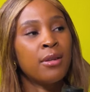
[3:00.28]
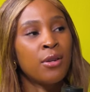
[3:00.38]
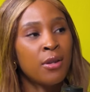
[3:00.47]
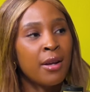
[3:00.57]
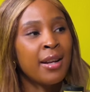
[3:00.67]

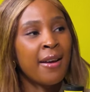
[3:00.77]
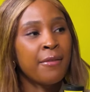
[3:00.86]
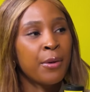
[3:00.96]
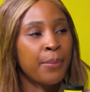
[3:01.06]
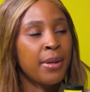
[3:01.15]
not
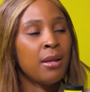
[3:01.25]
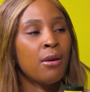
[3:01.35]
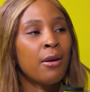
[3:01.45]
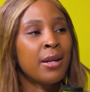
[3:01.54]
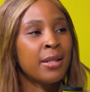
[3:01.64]
having
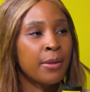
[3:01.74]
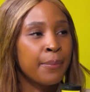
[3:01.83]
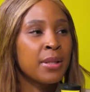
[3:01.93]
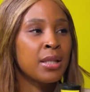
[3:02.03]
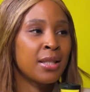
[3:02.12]
PR and the
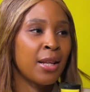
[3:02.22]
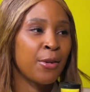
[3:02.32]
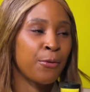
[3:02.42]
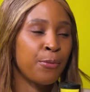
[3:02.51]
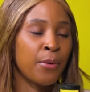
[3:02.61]
business side
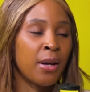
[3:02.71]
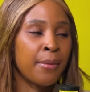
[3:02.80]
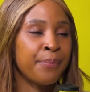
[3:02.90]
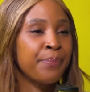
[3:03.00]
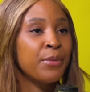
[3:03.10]
of
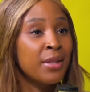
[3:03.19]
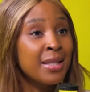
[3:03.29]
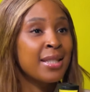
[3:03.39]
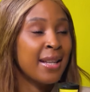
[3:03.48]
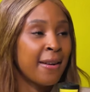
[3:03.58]
um,
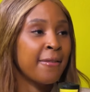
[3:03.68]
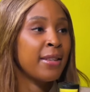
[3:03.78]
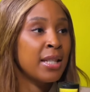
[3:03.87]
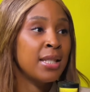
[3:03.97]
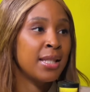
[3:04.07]
stuff
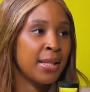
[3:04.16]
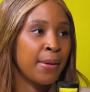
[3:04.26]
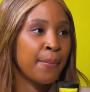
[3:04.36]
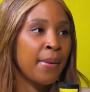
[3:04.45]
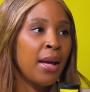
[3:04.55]
in
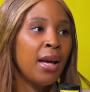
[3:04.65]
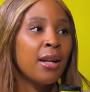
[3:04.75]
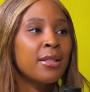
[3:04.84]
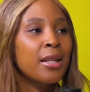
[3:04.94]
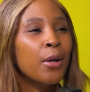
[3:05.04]
Zim.
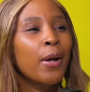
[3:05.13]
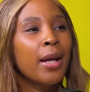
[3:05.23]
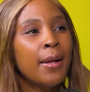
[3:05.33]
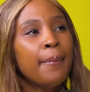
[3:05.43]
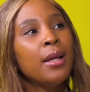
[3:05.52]
And I was like,
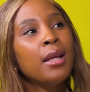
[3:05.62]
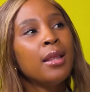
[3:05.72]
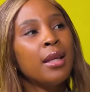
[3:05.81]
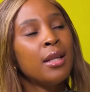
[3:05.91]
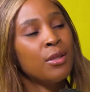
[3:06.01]
okay, let me
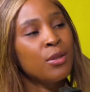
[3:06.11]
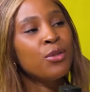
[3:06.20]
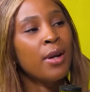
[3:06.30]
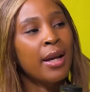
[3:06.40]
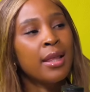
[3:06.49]
then
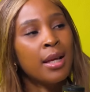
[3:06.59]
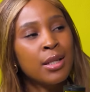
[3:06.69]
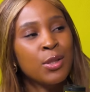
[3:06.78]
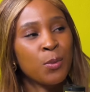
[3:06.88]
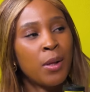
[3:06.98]
try that
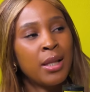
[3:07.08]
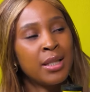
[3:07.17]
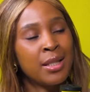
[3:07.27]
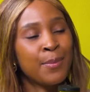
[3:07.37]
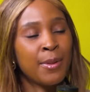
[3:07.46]
as well.
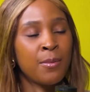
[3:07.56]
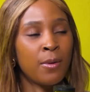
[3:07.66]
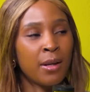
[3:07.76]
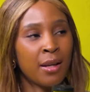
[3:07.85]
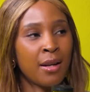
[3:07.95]
And it's been
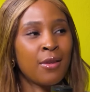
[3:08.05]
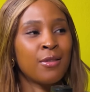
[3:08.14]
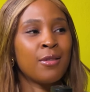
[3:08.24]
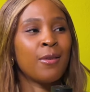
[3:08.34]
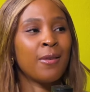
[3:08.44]
working out.
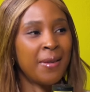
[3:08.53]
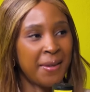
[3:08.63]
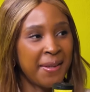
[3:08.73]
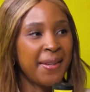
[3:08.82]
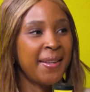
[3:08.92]
So,
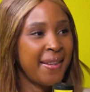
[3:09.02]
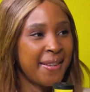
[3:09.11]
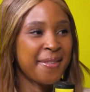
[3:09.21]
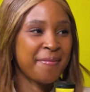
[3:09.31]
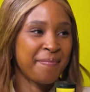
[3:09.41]
yeah.